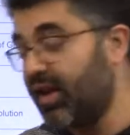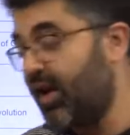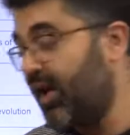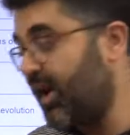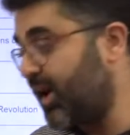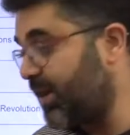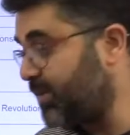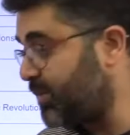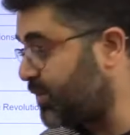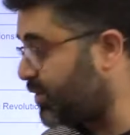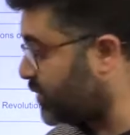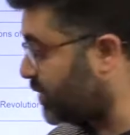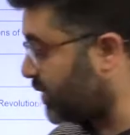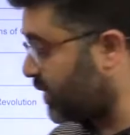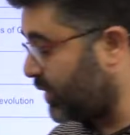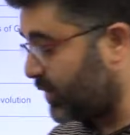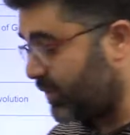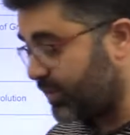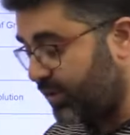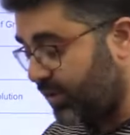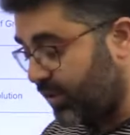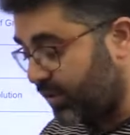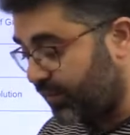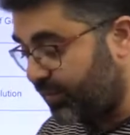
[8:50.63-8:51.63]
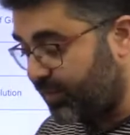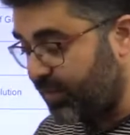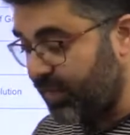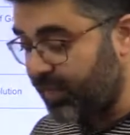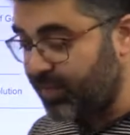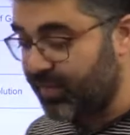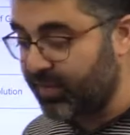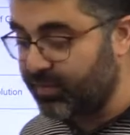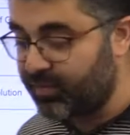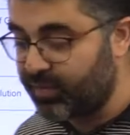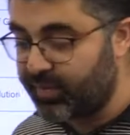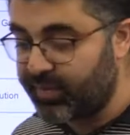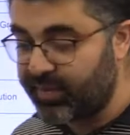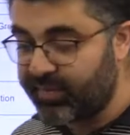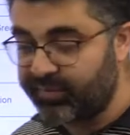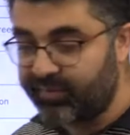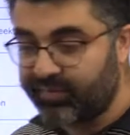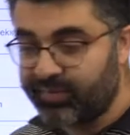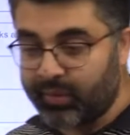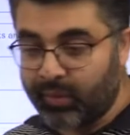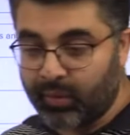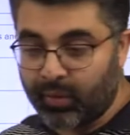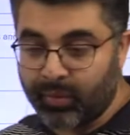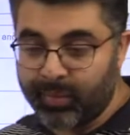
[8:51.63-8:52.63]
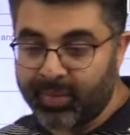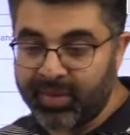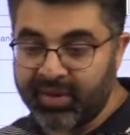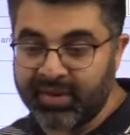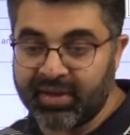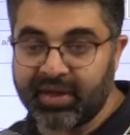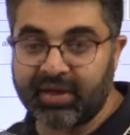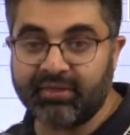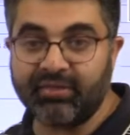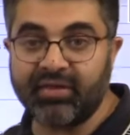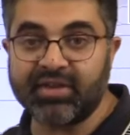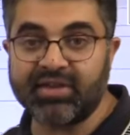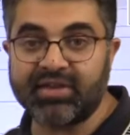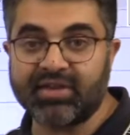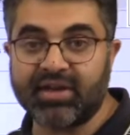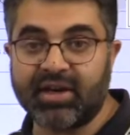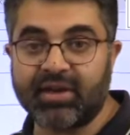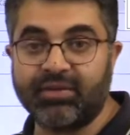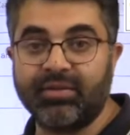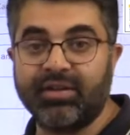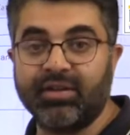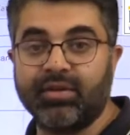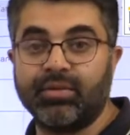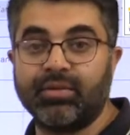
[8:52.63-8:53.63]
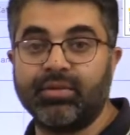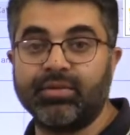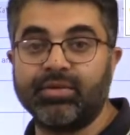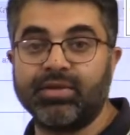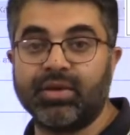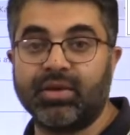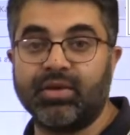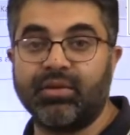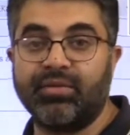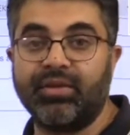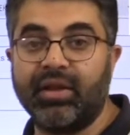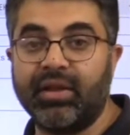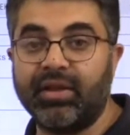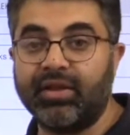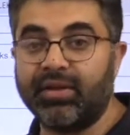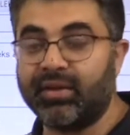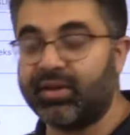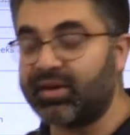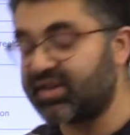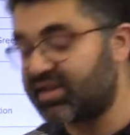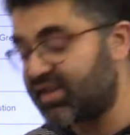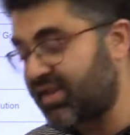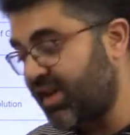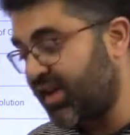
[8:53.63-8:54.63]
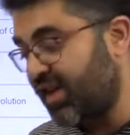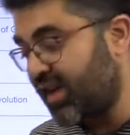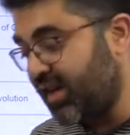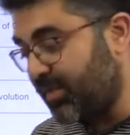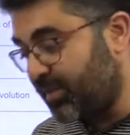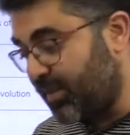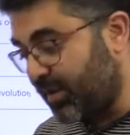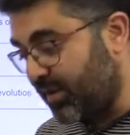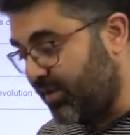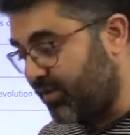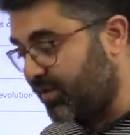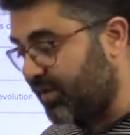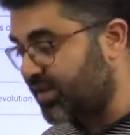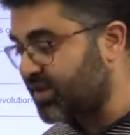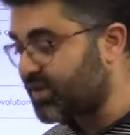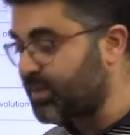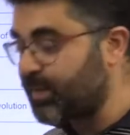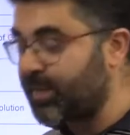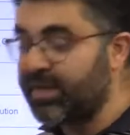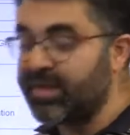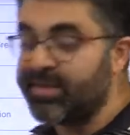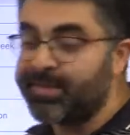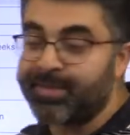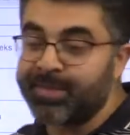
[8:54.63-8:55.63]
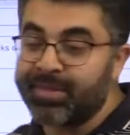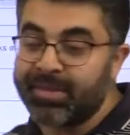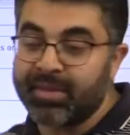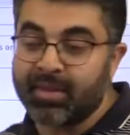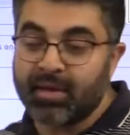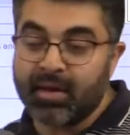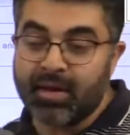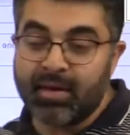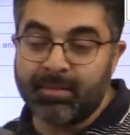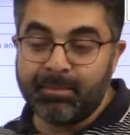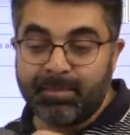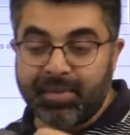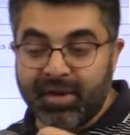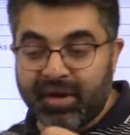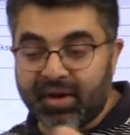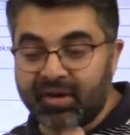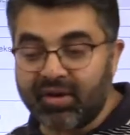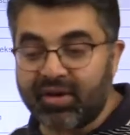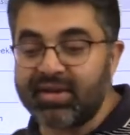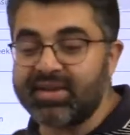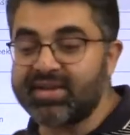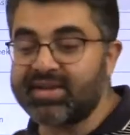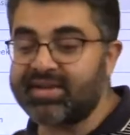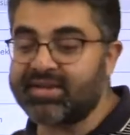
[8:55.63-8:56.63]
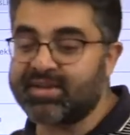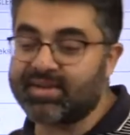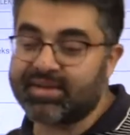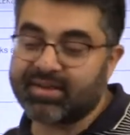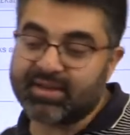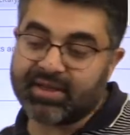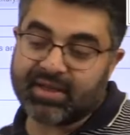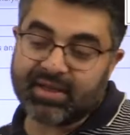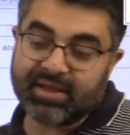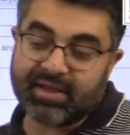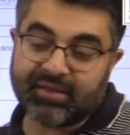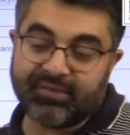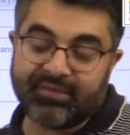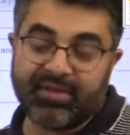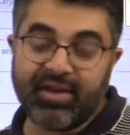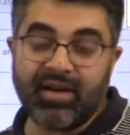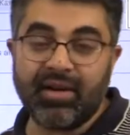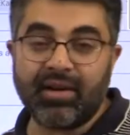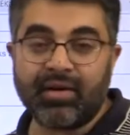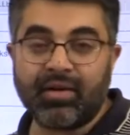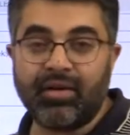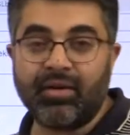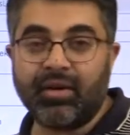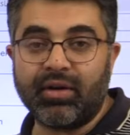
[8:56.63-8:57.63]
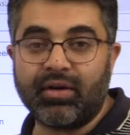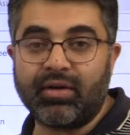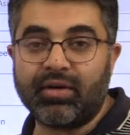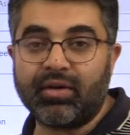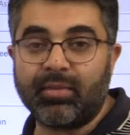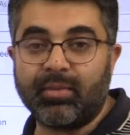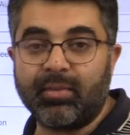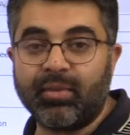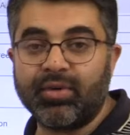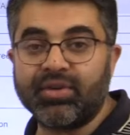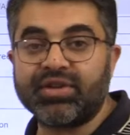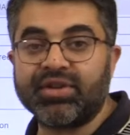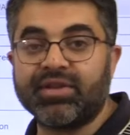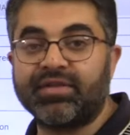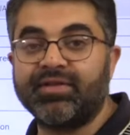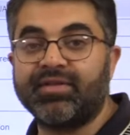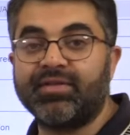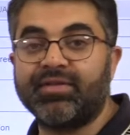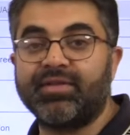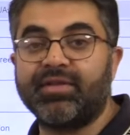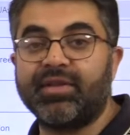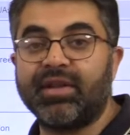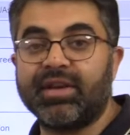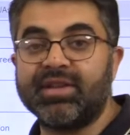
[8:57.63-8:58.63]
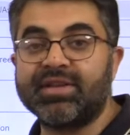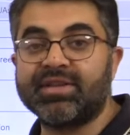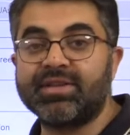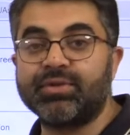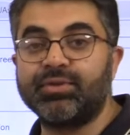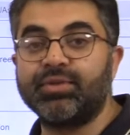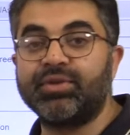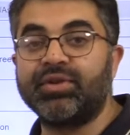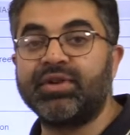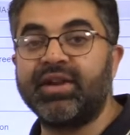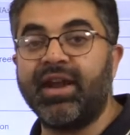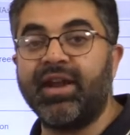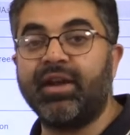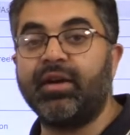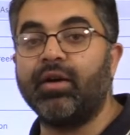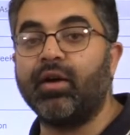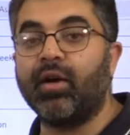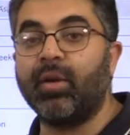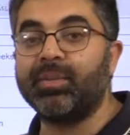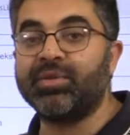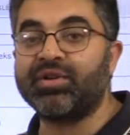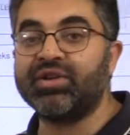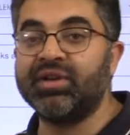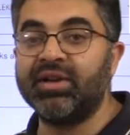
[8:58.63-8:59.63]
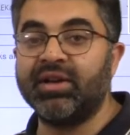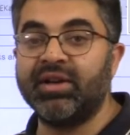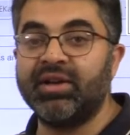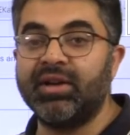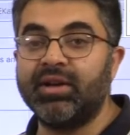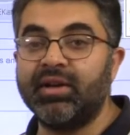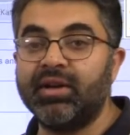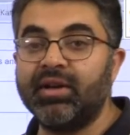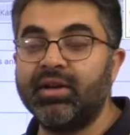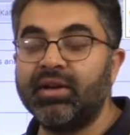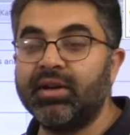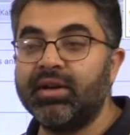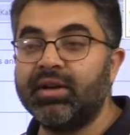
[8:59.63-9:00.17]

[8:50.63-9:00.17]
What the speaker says: I'm sure a lot of people would be hoping that we start with the geographical thoughts, but trust me, because we are not, most of us who take optional